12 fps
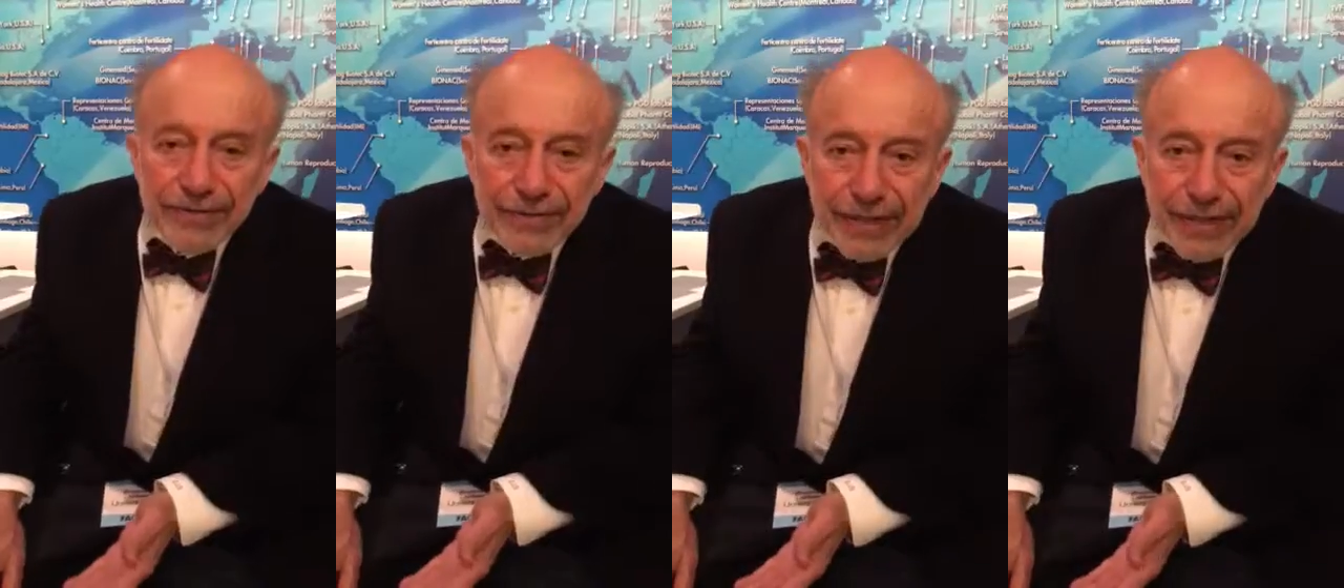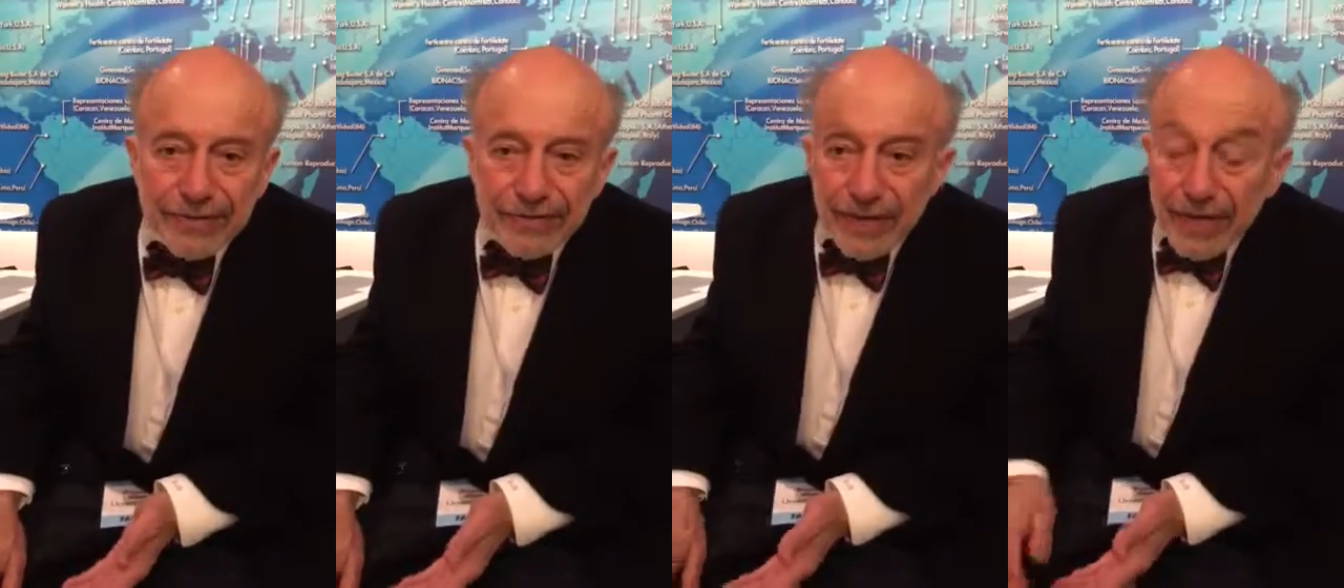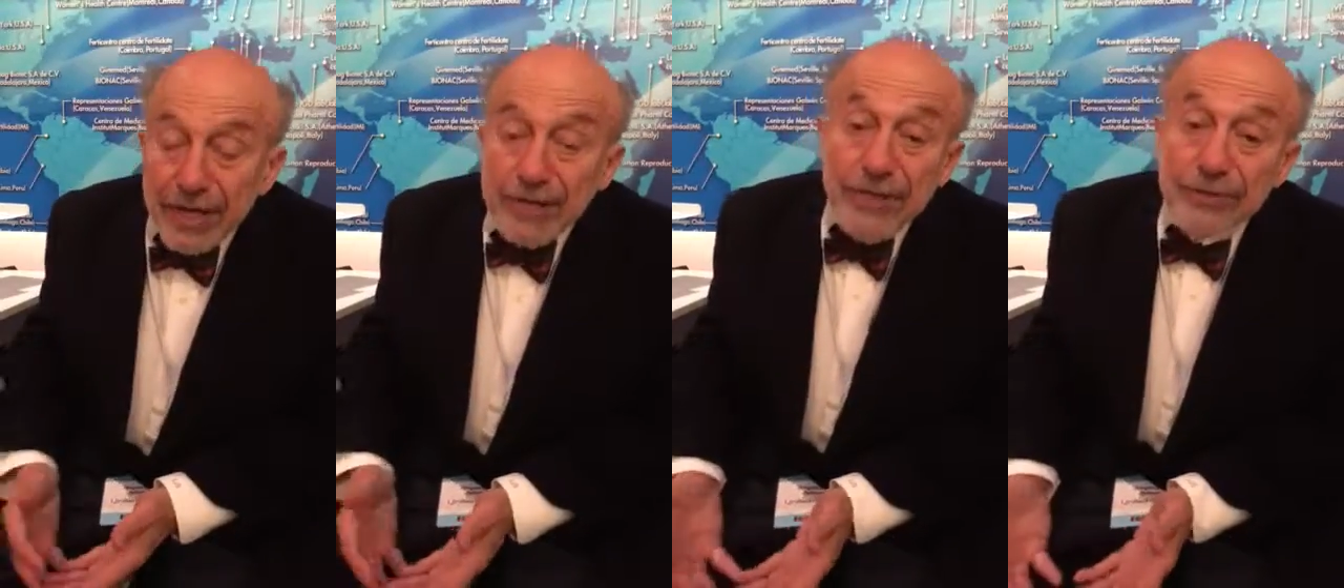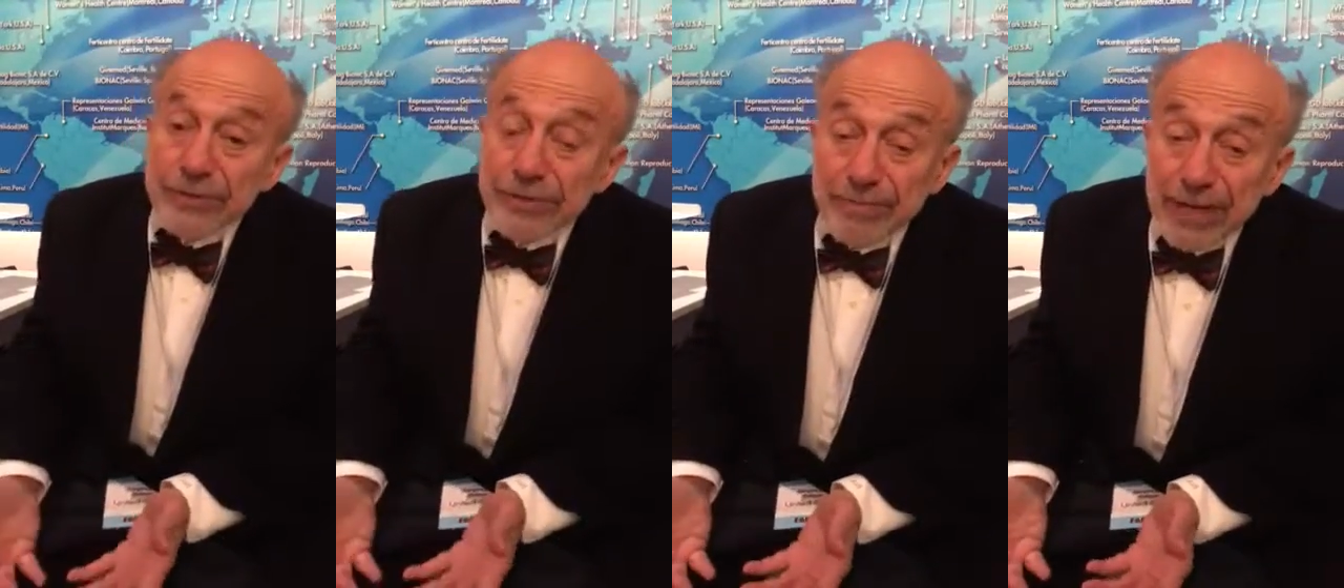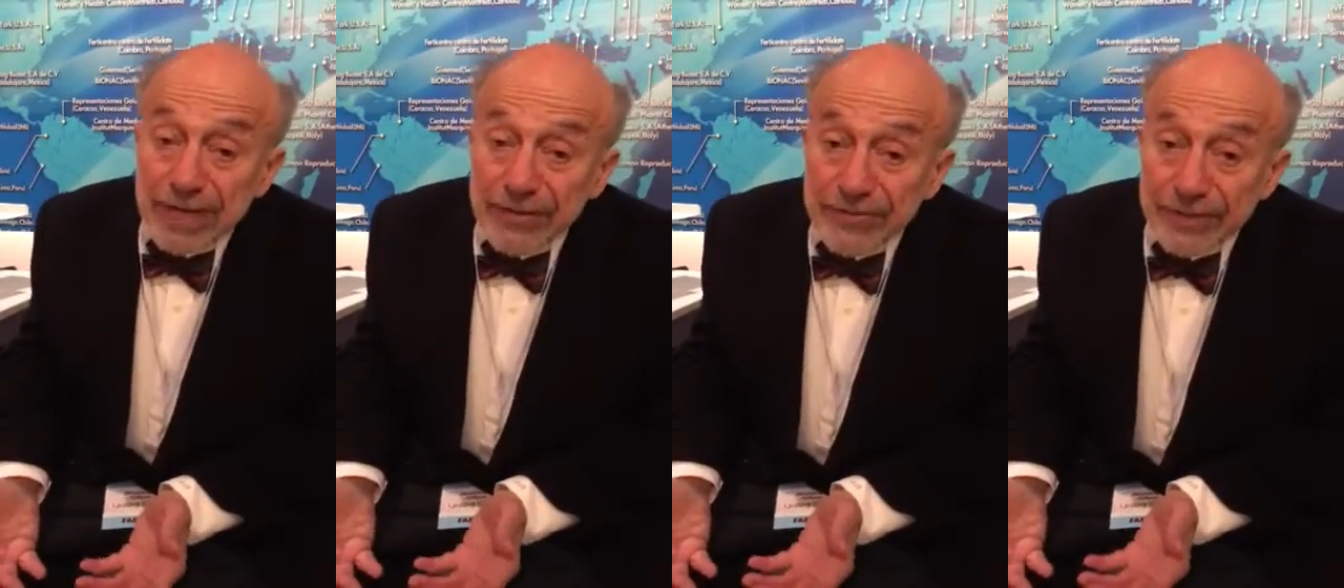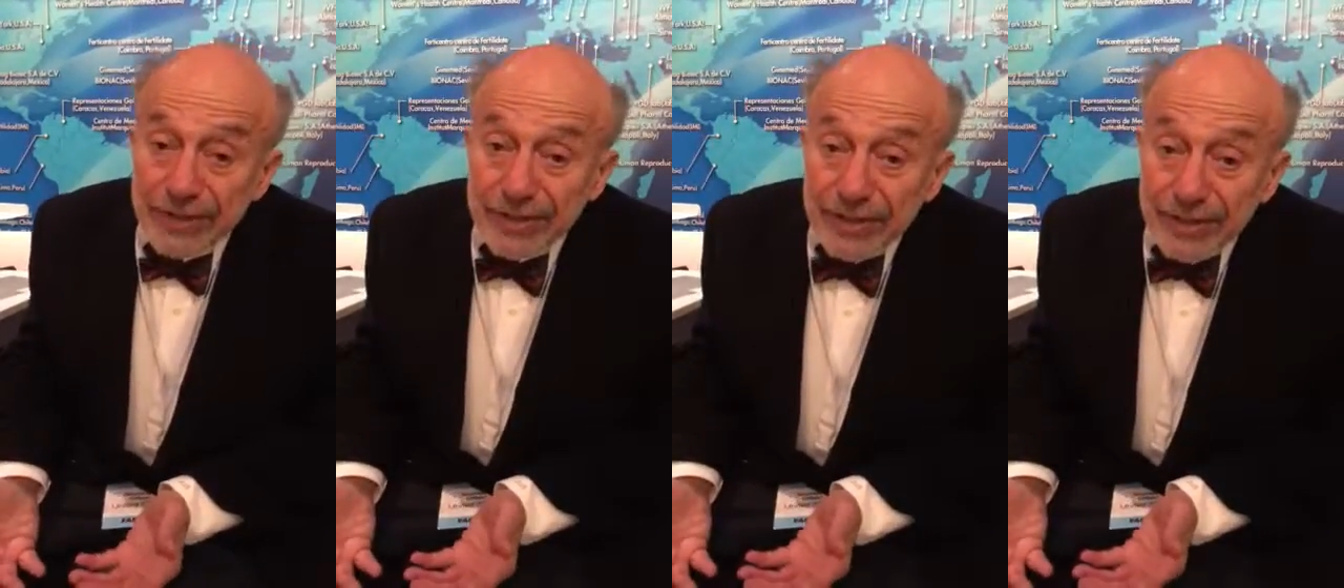of eggs, that was
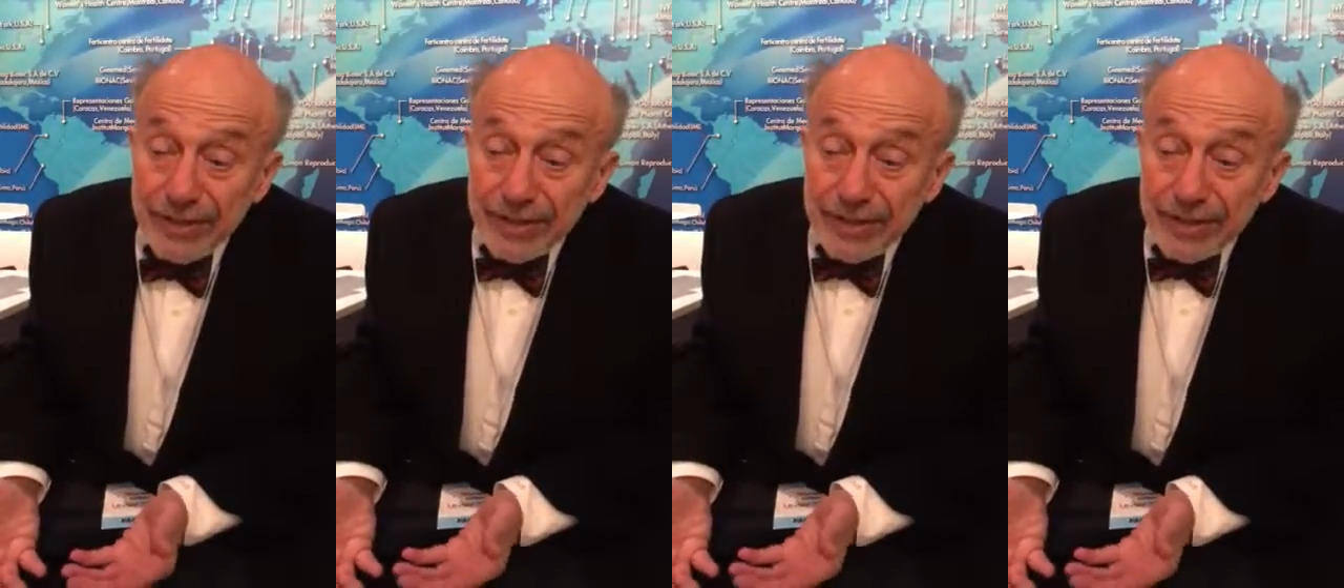amazing.